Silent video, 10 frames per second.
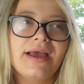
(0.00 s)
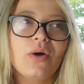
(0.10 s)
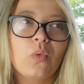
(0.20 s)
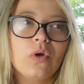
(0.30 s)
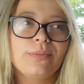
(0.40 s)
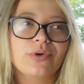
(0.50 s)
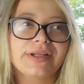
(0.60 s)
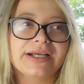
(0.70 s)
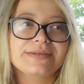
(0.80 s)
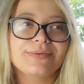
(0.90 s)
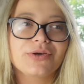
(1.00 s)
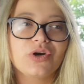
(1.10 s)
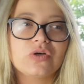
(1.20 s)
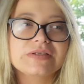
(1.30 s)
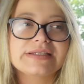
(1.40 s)
wool products,
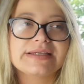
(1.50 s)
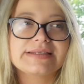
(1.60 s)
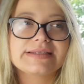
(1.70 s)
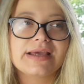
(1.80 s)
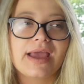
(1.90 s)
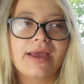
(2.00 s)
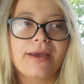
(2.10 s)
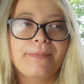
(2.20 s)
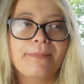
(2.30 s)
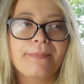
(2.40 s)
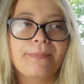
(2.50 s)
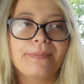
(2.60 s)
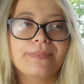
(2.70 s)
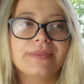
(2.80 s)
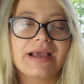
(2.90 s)
because it's
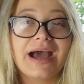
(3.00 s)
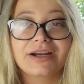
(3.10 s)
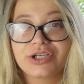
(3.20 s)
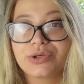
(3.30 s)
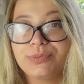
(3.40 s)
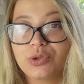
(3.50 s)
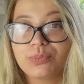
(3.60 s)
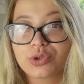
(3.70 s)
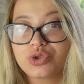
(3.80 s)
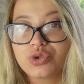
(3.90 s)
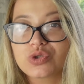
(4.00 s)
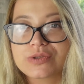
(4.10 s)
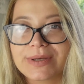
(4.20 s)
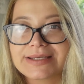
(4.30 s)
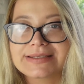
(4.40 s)
harder to produce
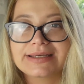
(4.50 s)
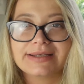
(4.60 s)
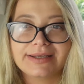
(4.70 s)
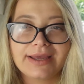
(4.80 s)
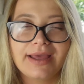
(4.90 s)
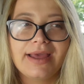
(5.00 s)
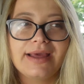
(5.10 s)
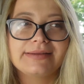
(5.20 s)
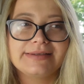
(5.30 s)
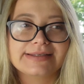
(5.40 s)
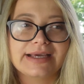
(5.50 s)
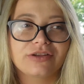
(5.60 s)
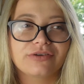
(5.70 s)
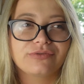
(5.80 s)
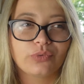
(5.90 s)
basically this
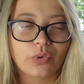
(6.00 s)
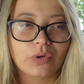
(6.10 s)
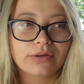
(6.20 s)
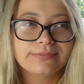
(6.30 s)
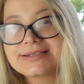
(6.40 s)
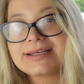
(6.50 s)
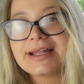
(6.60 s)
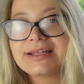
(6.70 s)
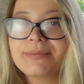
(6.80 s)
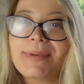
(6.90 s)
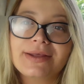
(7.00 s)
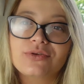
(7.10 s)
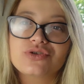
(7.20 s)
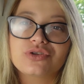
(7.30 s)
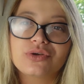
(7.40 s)
kind of wool. There's another
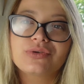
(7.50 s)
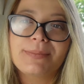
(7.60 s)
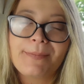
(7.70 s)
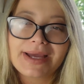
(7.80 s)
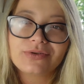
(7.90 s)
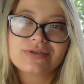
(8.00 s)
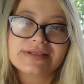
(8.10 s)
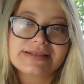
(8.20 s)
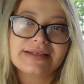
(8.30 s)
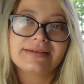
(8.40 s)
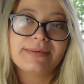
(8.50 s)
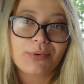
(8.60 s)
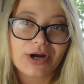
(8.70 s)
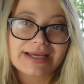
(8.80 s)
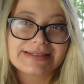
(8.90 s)
minus, you know. The minus is that the
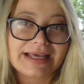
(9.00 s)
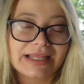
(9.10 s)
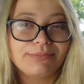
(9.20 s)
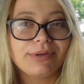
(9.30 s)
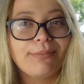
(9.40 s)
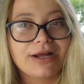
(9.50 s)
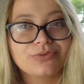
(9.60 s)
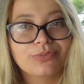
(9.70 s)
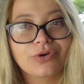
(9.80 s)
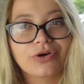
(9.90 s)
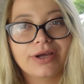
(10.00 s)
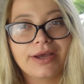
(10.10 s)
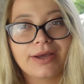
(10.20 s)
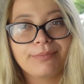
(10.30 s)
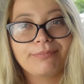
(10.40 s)
price can be much more
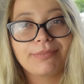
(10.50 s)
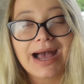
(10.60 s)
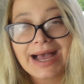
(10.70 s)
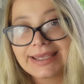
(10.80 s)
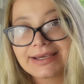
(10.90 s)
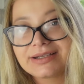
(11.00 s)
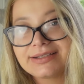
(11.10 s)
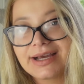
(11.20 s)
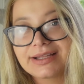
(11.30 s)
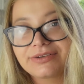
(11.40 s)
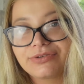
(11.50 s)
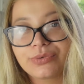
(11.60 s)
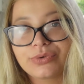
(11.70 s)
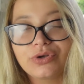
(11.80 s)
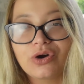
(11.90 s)
higher than if you
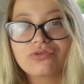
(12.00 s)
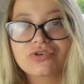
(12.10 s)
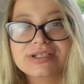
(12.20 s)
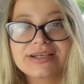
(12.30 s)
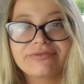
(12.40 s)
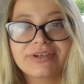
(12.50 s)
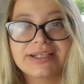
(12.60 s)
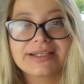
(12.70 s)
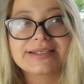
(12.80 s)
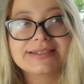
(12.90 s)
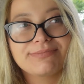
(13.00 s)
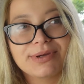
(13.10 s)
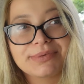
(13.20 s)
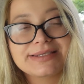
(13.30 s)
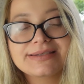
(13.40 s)
would go for something that it's
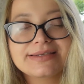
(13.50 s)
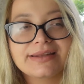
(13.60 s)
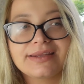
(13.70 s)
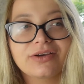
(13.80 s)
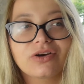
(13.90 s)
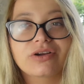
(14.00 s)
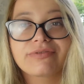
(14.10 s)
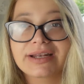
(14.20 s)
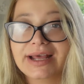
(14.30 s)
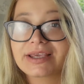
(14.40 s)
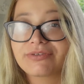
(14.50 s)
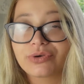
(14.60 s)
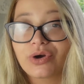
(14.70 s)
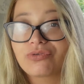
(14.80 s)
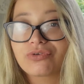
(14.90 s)
maybe synthetic, or even like if you
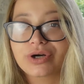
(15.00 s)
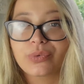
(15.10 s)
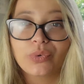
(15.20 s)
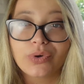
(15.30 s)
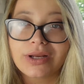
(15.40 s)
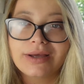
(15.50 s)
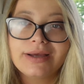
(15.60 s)
go for a wool